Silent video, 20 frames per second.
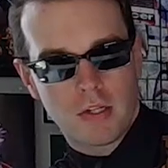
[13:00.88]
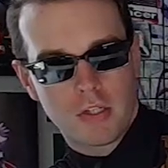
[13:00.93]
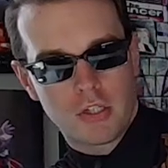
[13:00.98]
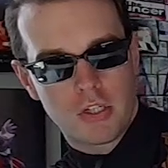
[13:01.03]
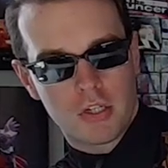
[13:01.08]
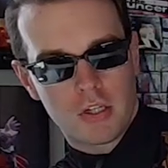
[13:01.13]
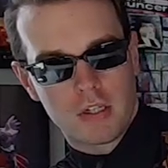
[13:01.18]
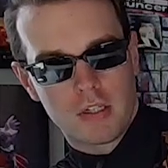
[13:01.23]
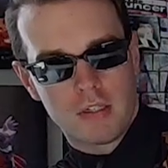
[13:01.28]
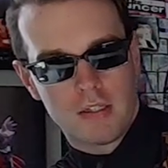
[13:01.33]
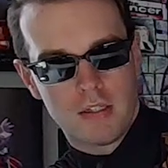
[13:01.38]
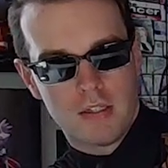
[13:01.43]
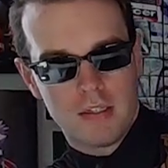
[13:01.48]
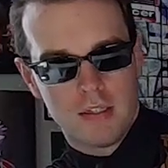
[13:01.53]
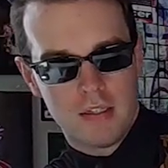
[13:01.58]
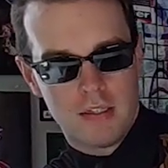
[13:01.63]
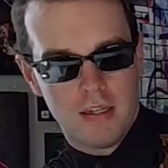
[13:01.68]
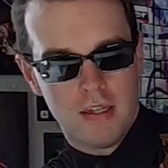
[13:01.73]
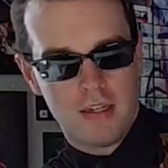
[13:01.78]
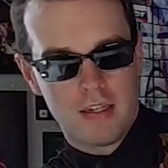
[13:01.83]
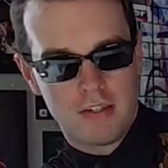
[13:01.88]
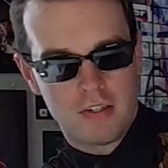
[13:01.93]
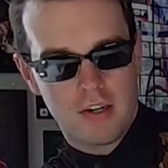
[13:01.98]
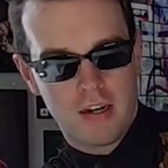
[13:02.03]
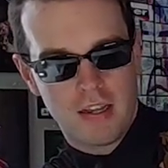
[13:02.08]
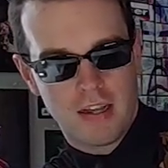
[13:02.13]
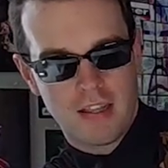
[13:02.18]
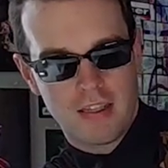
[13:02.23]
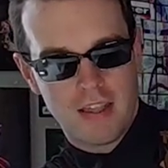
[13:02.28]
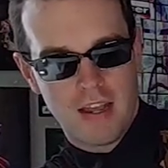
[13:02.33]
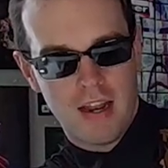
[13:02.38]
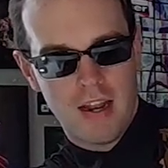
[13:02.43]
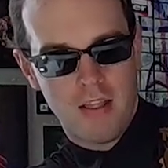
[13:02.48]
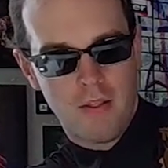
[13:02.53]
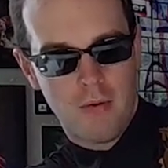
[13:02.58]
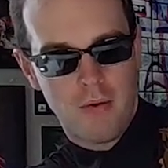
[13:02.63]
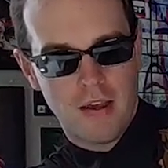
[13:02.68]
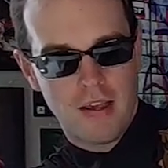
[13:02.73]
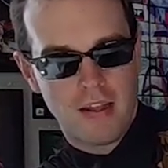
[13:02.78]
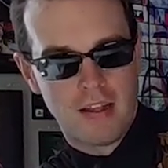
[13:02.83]
shirt, try to get that out of the
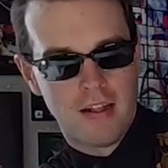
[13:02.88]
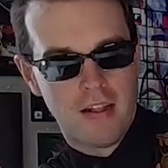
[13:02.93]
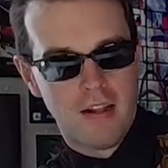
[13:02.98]
way.